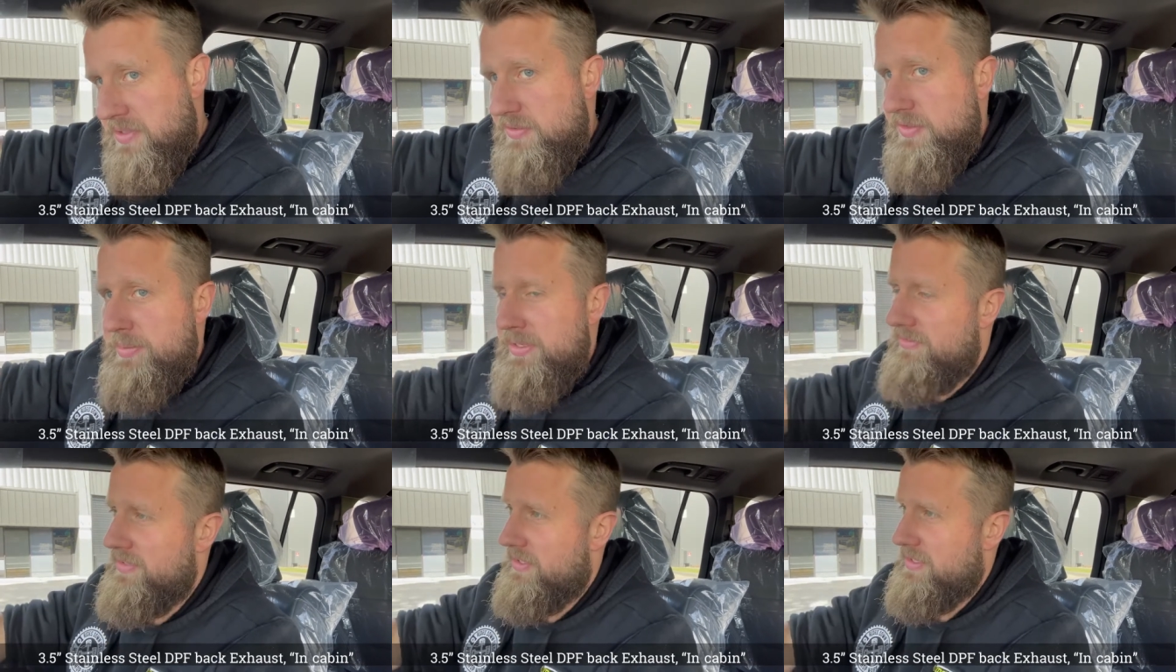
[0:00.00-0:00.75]
give you a bit
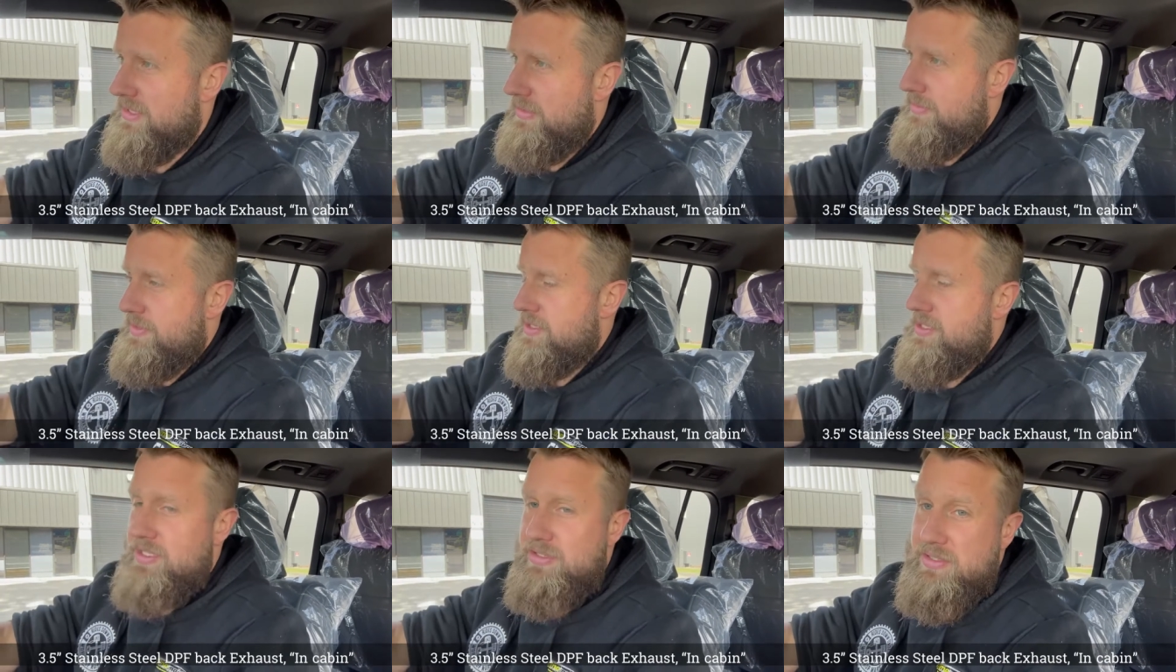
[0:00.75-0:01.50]
of an idea of what it
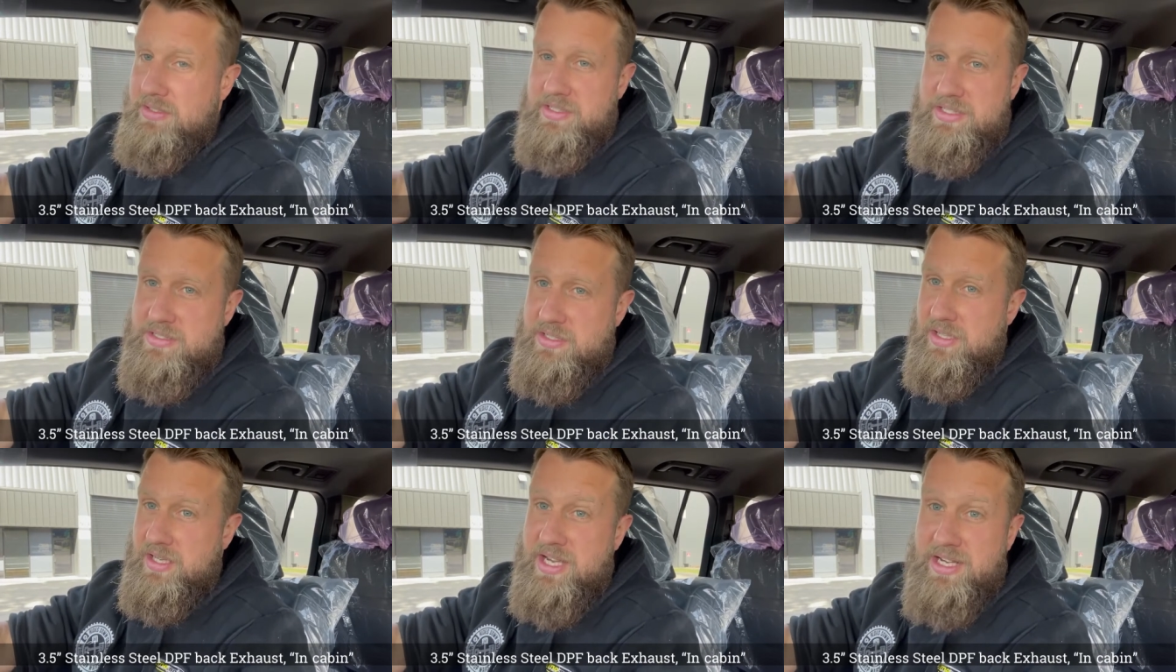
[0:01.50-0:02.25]
sounds like on the inside of
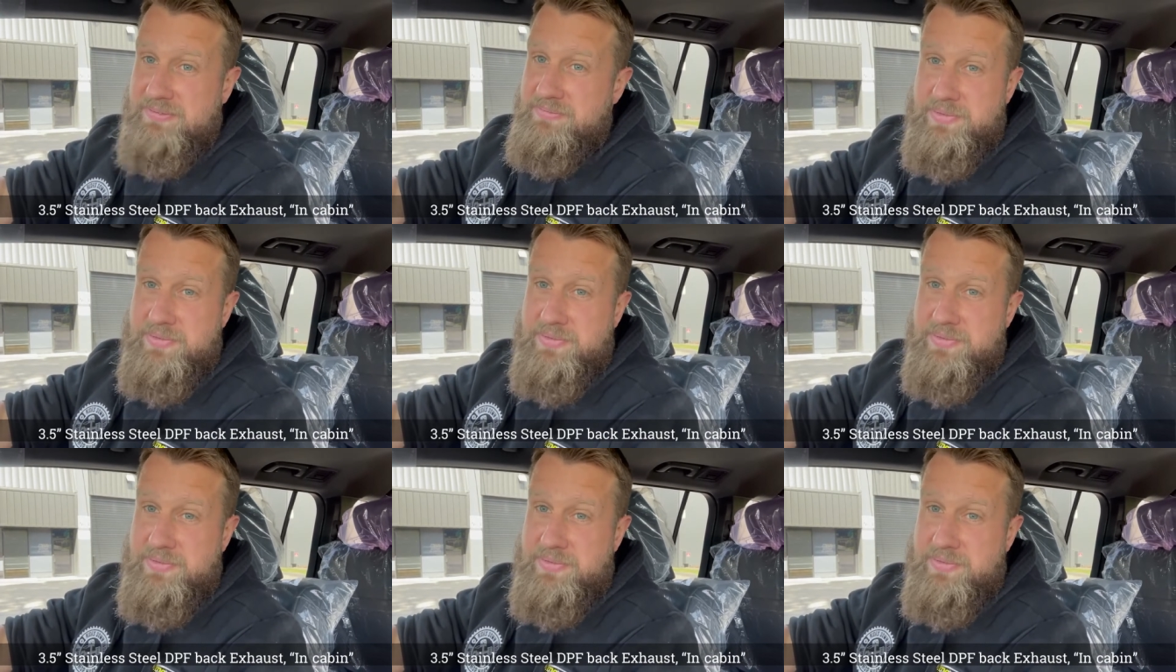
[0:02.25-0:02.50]
the car.